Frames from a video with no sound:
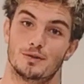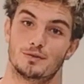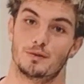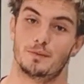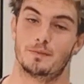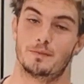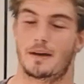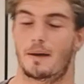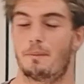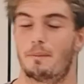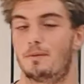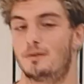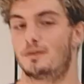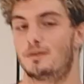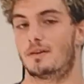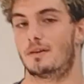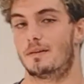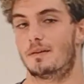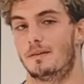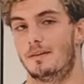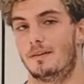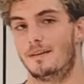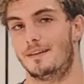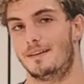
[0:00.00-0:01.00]
room temperature.
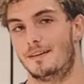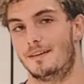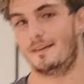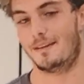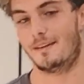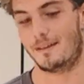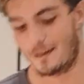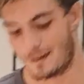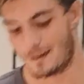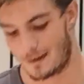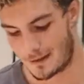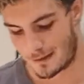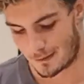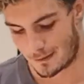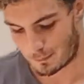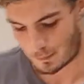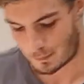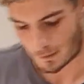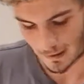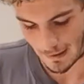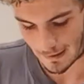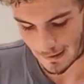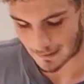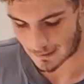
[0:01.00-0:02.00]

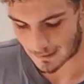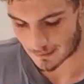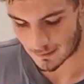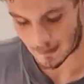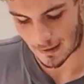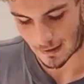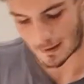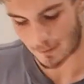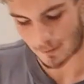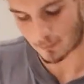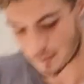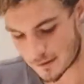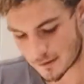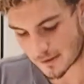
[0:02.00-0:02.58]
But I was